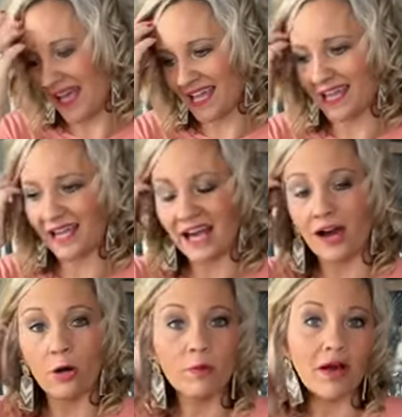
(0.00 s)
And
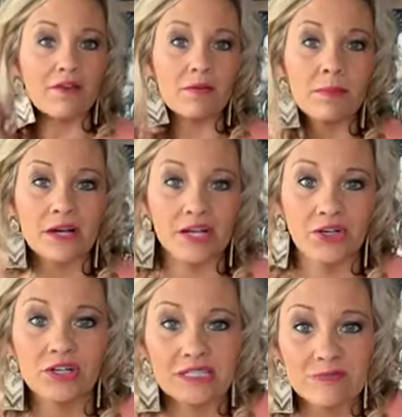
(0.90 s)
I hope y'all have a Merry
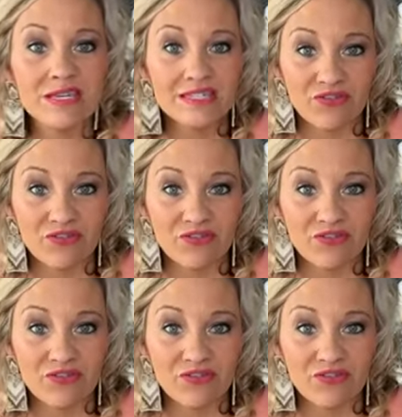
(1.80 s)
Christmas.